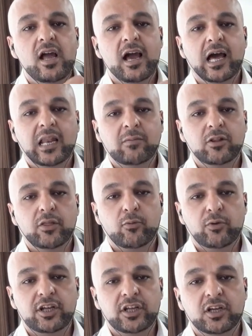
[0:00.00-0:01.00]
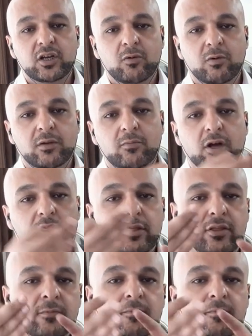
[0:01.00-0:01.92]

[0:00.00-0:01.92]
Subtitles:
Element 3, 1 month.